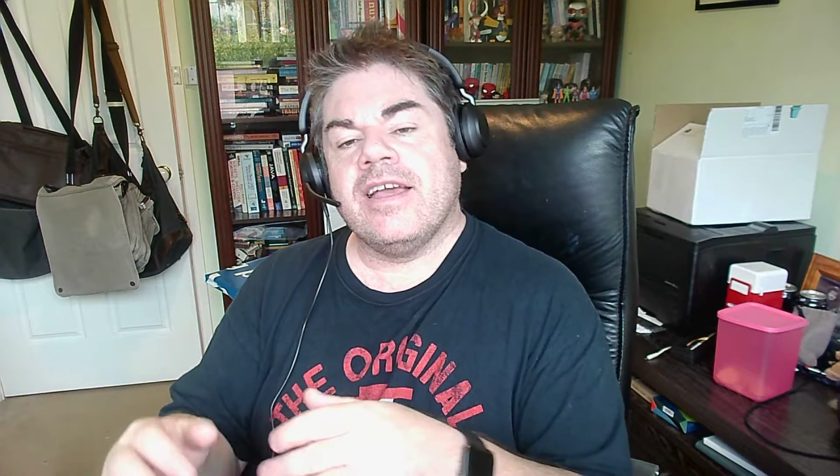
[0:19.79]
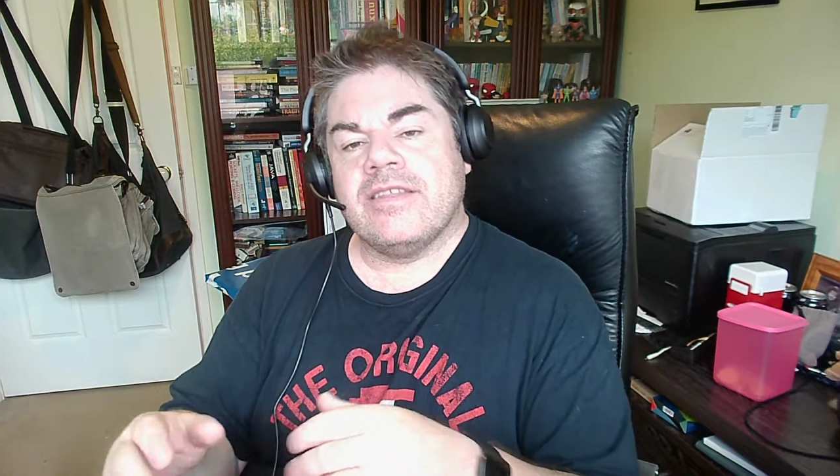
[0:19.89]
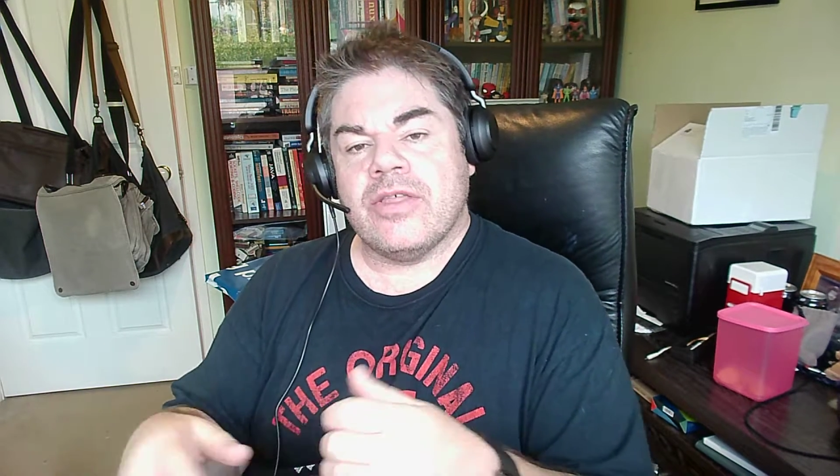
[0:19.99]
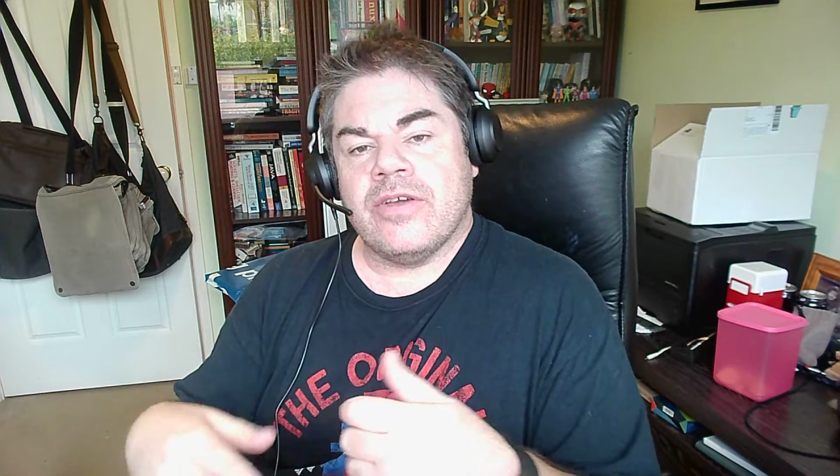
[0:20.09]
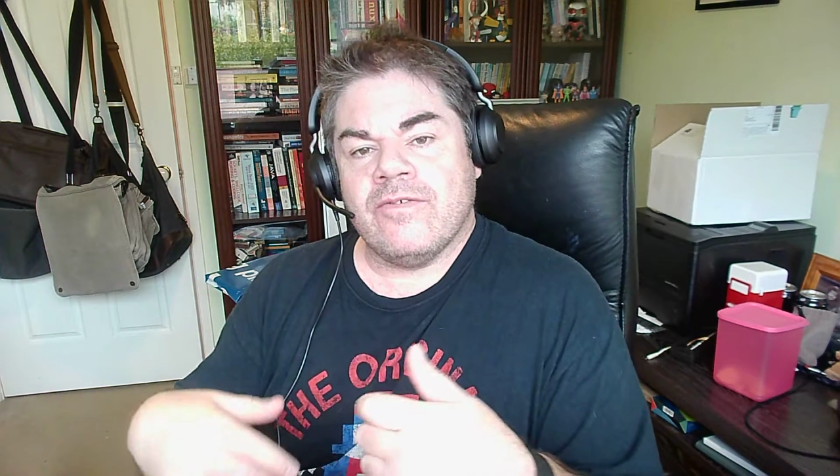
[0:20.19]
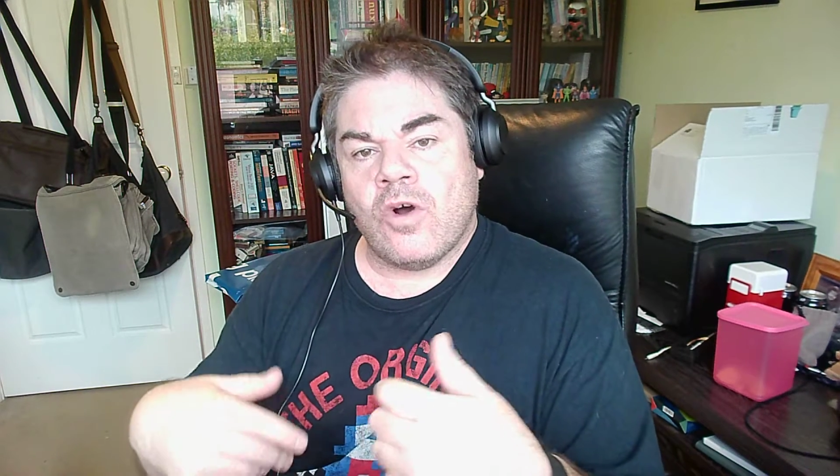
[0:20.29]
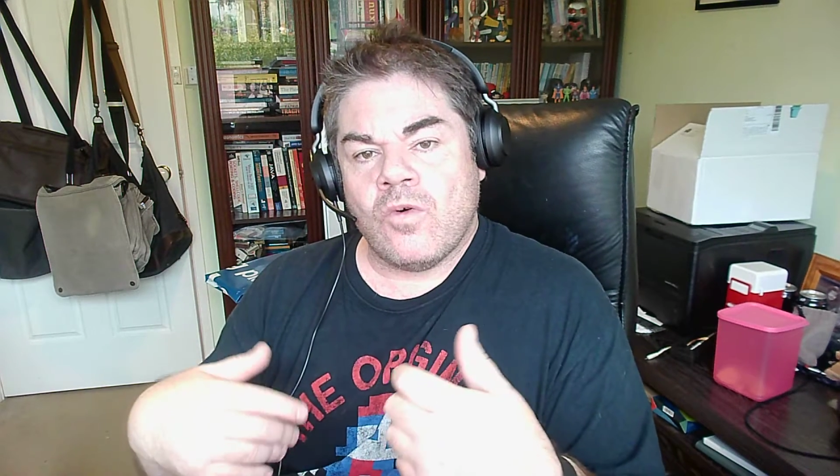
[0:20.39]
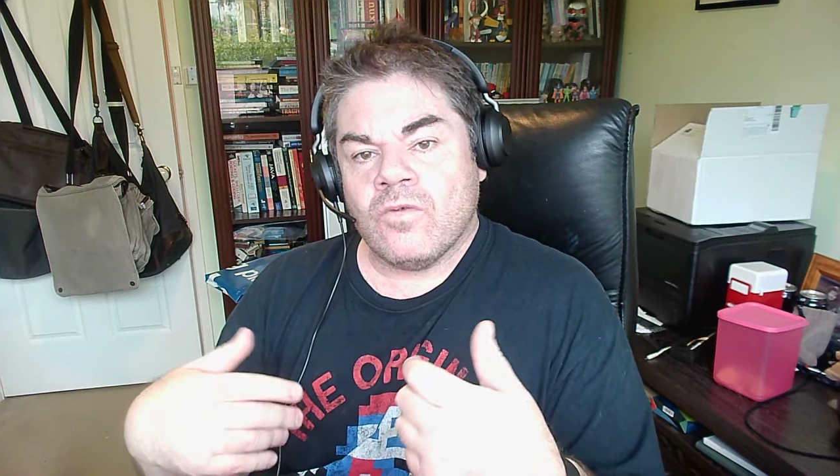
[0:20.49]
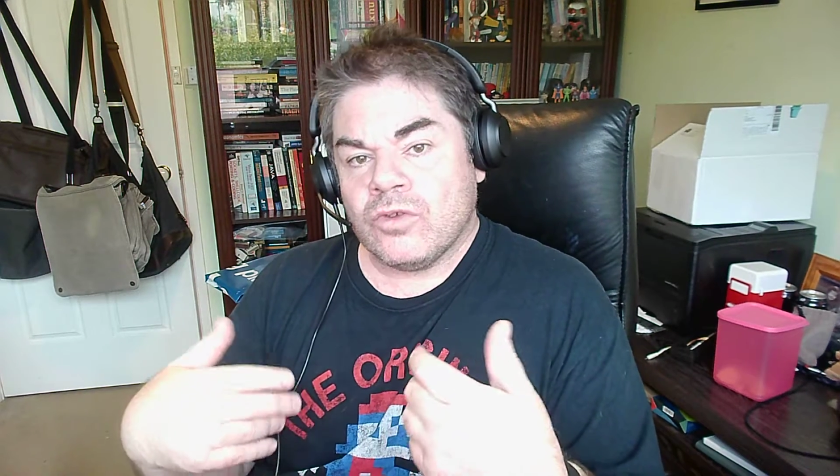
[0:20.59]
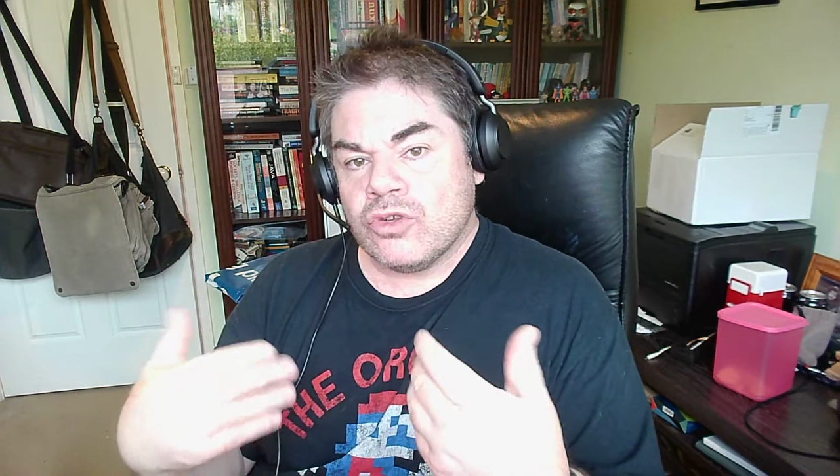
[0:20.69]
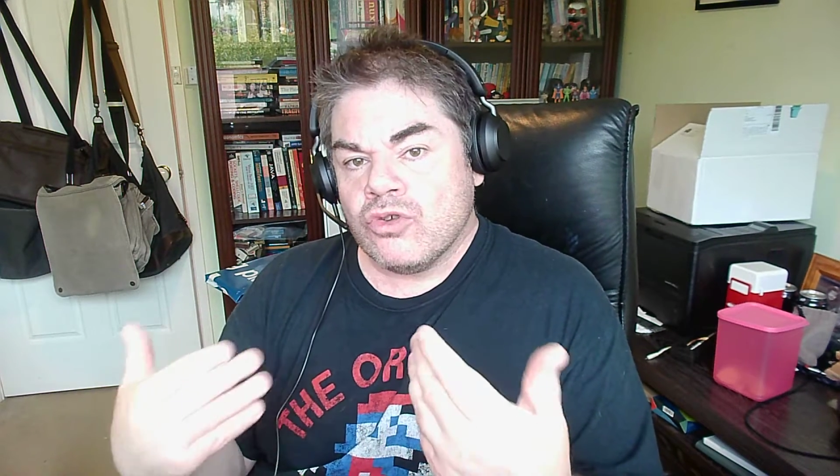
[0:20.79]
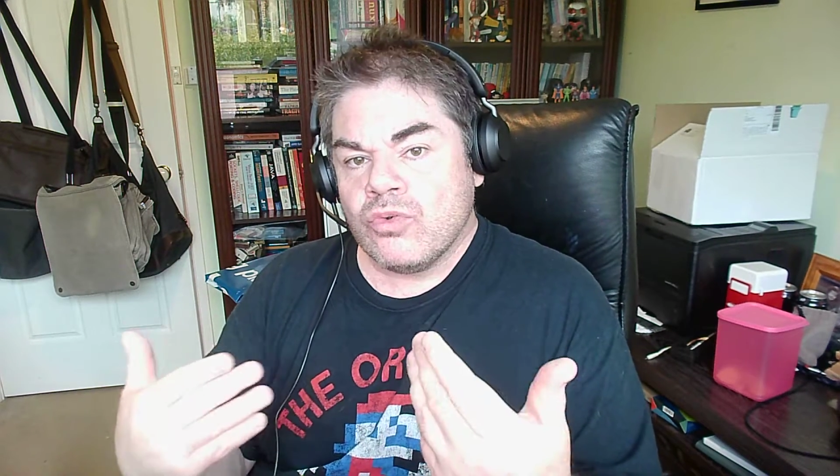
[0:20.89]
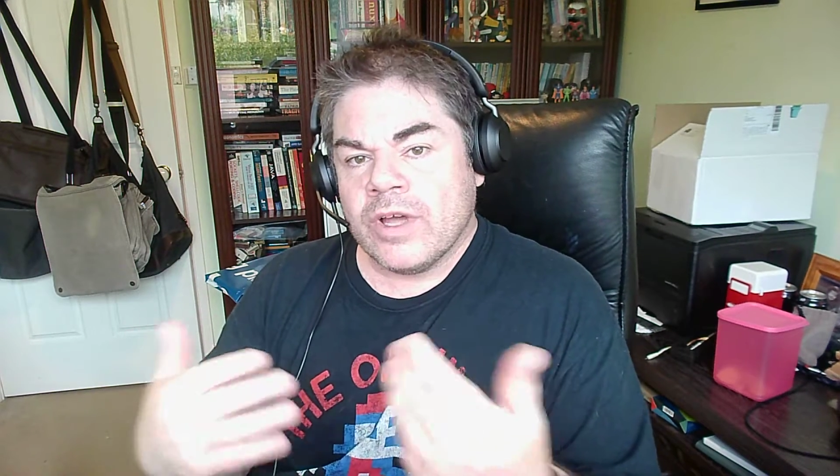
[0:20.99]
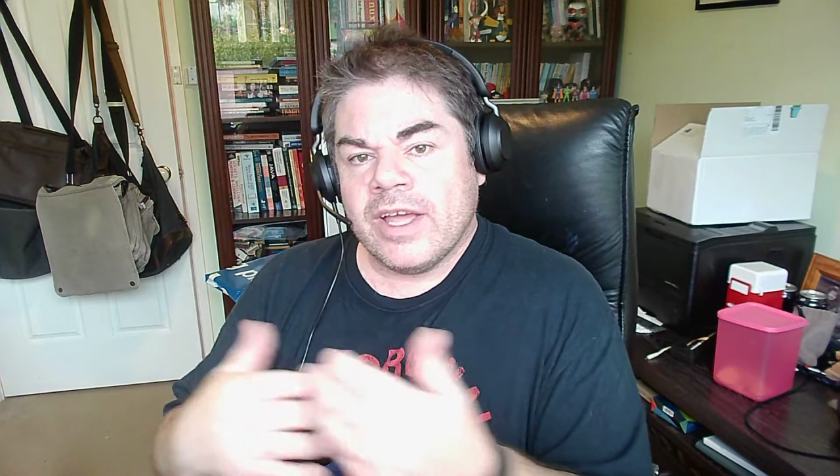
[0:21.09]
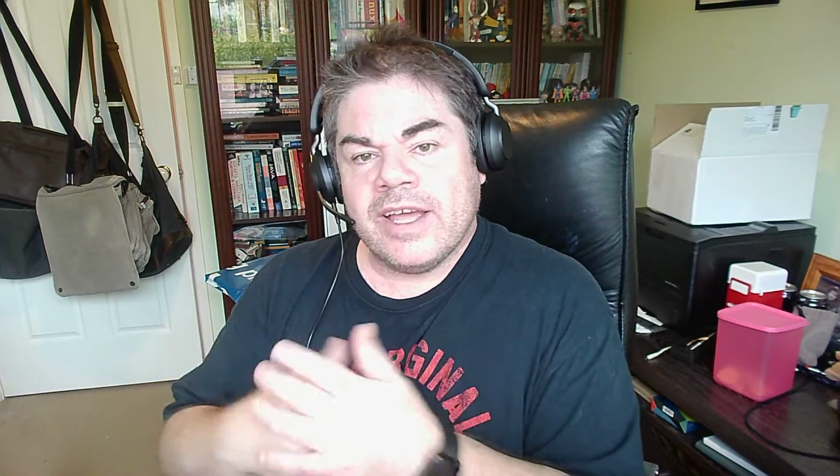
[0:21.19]
So the Evolve
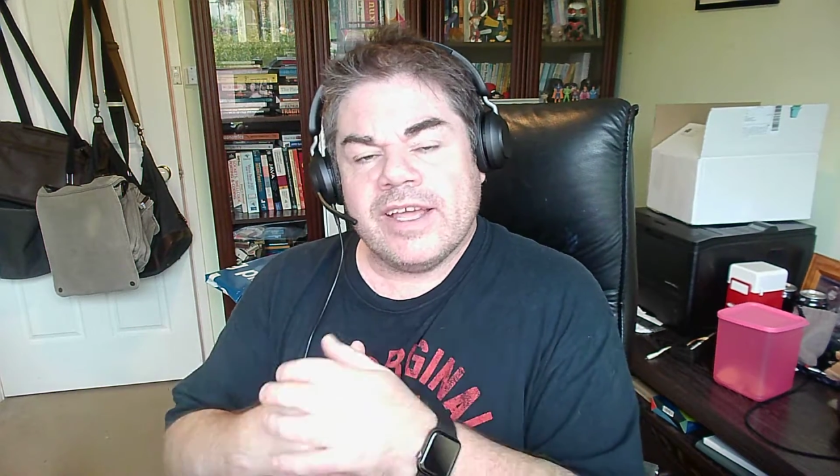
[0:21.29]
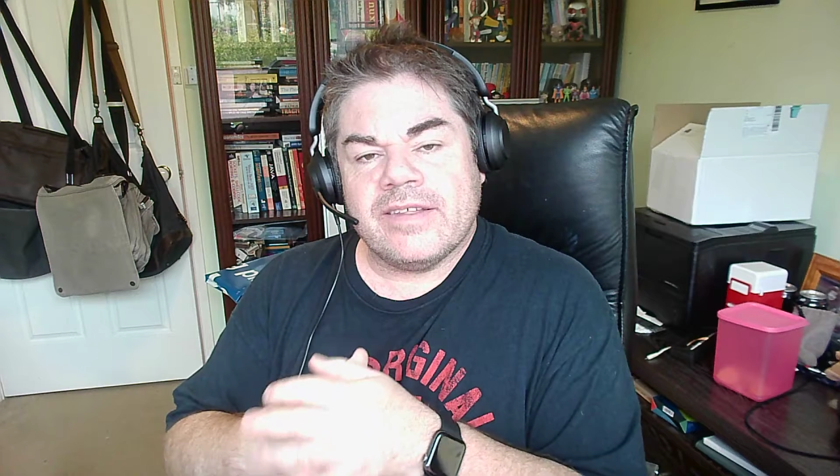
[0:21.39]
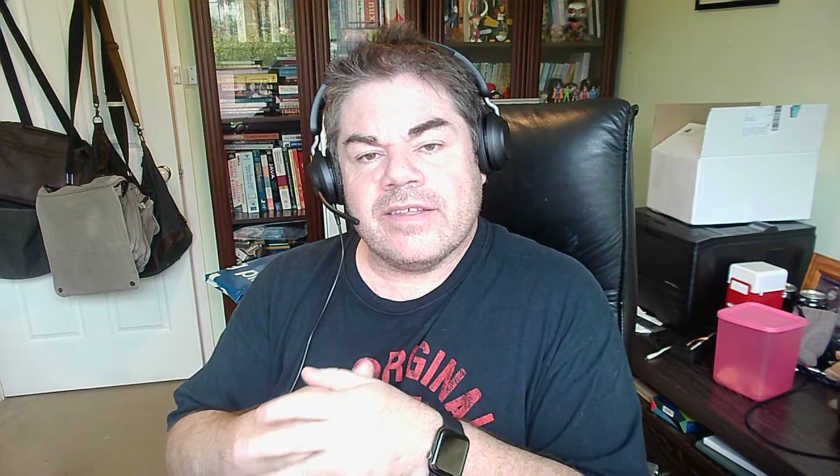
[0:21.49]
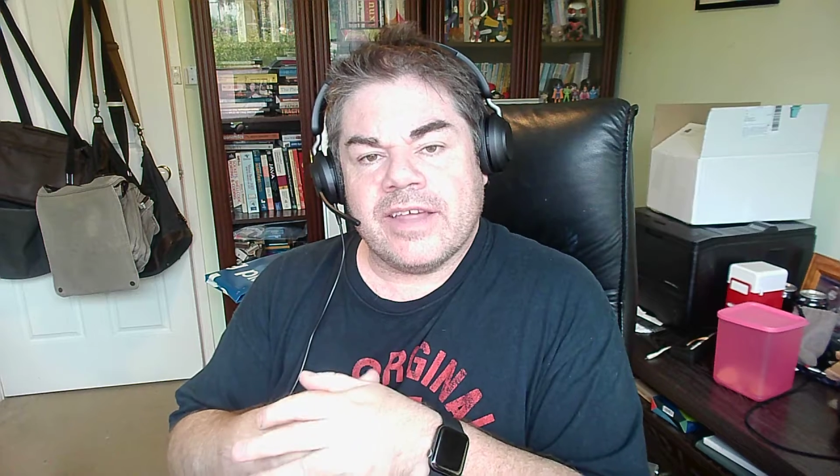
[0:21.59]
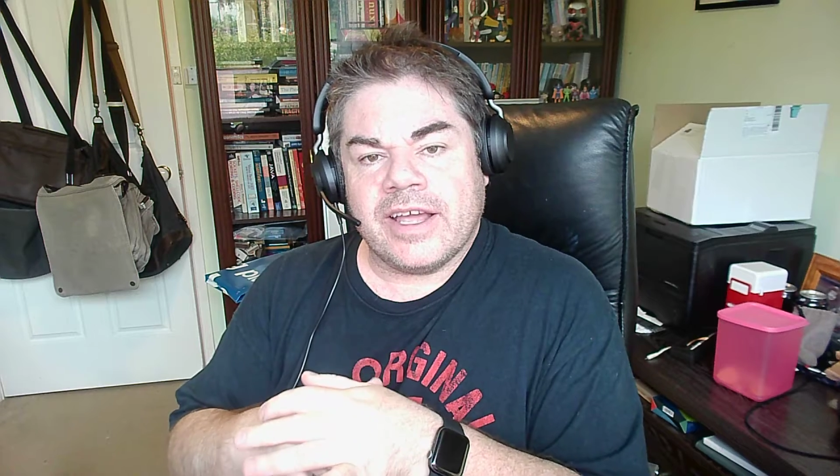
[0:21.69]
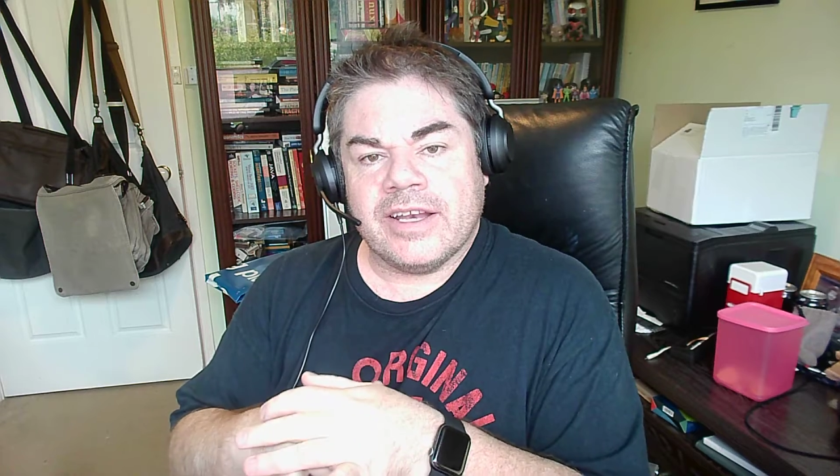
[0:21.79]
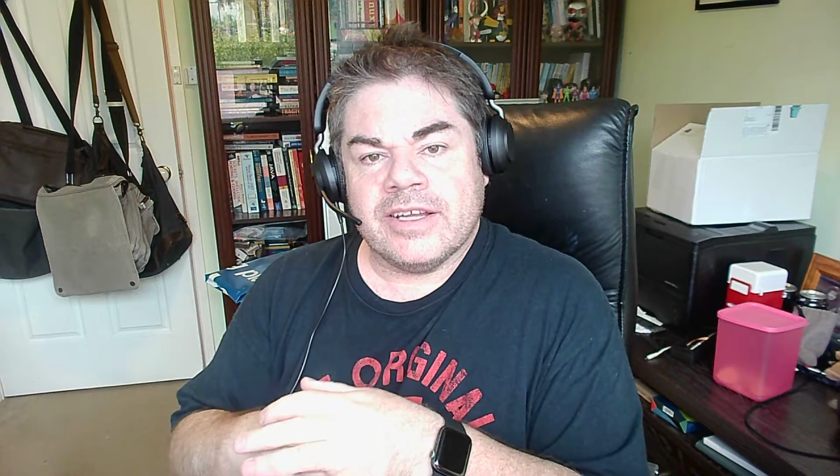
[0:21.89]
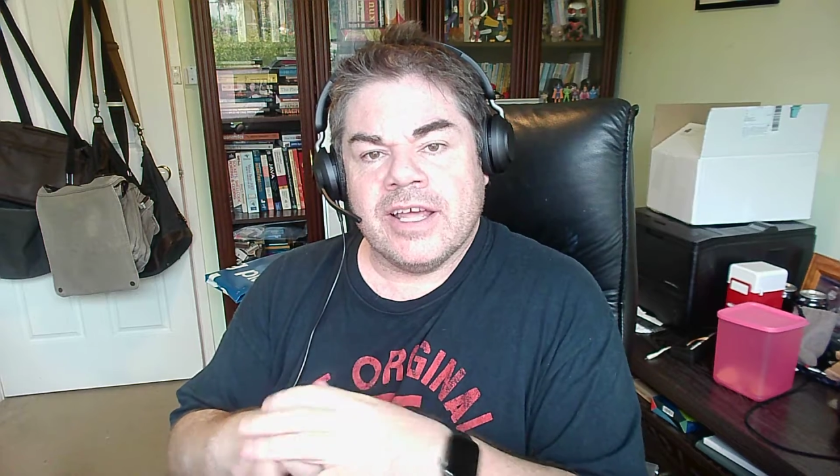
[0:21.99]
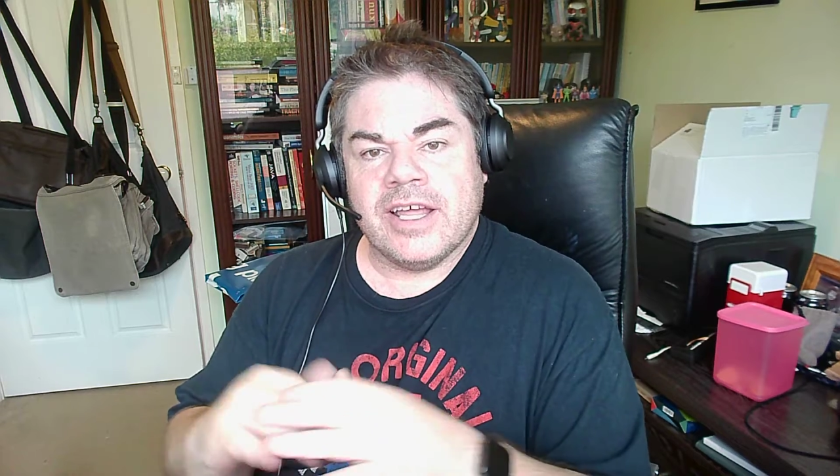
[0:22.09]
2 is the second